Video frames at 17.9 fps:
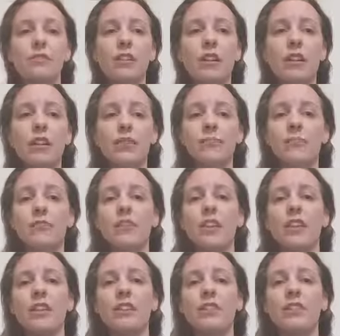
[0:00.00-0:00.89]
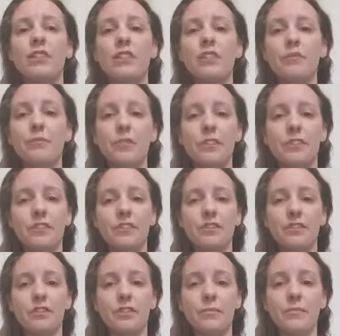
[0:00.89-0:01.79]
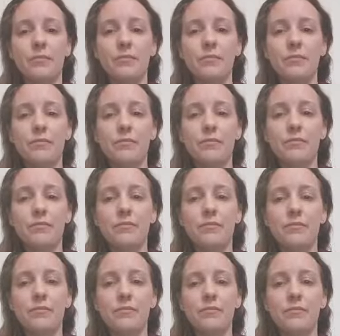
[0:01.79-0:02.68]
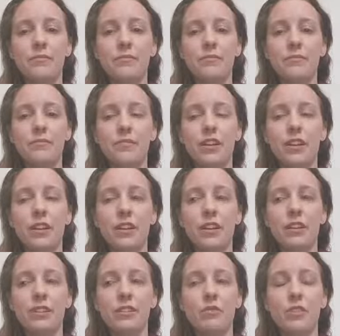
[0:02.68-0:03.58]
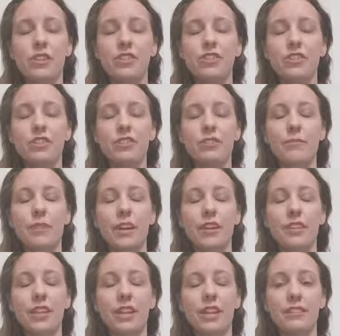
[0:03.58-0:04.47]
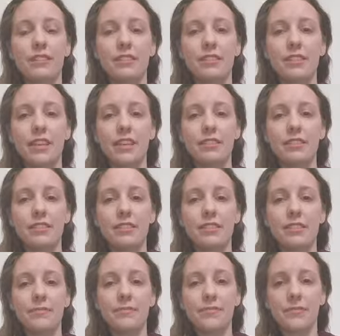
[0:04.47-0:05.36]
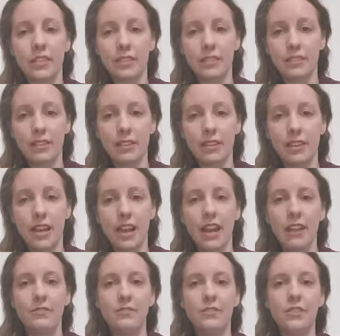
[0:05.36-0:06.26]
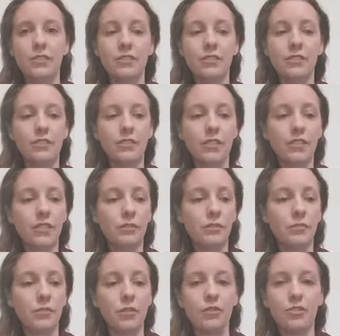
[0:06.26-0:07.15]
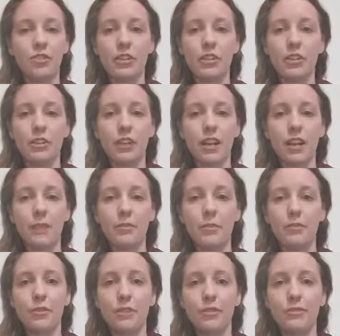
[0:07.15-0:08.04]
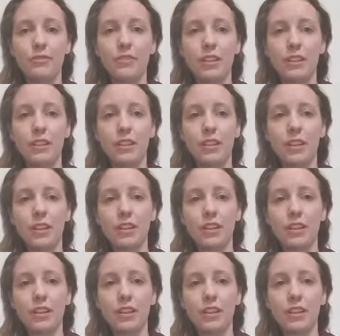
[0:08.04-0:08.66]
There have been some questions about NSAIDs like Advil, Motrin, ibuprofen,